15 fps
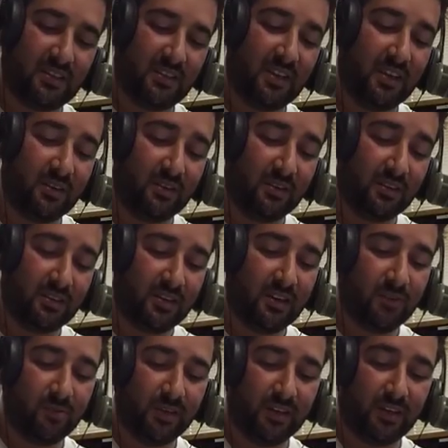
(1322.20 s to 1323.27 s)
getting
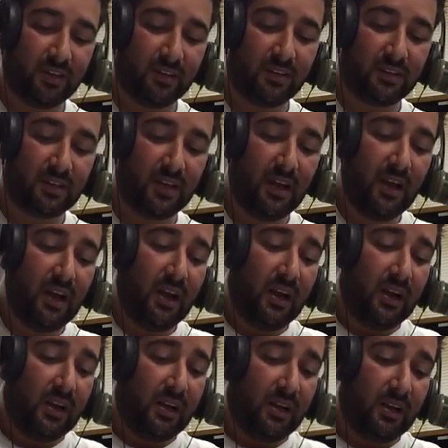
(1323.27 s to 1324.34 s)
ridiculous.
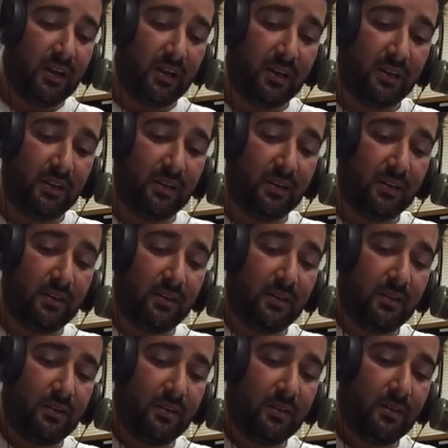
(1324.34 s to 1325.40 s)
And
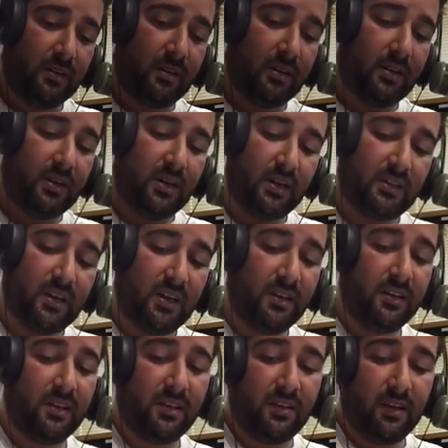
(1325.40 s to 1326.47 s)
at the
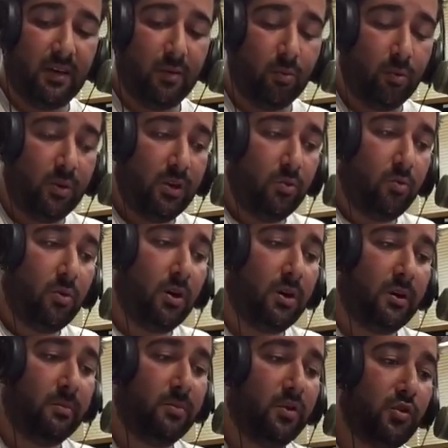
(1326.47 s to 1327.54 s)
end of the day, we
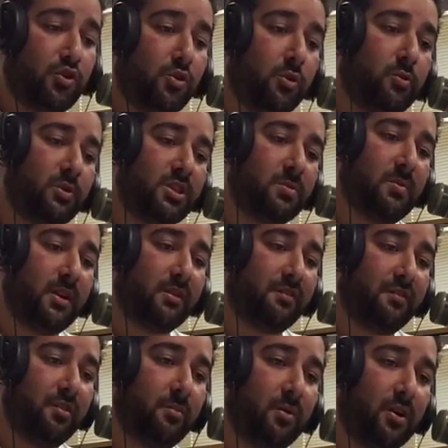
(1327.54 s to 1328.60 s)
want mutual respect
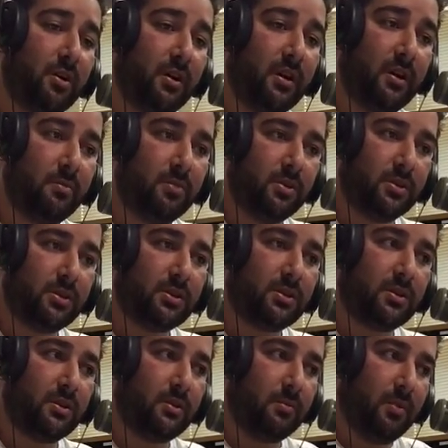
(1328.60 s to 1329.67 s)
from our neighbors.
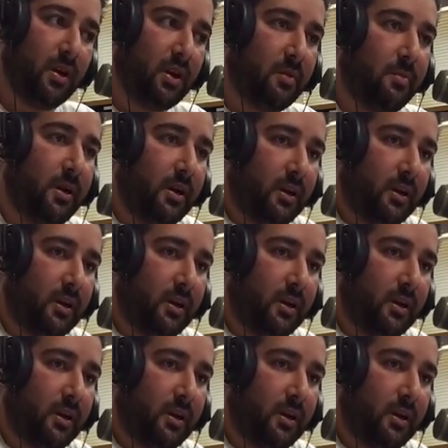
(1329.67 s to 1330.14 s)
But at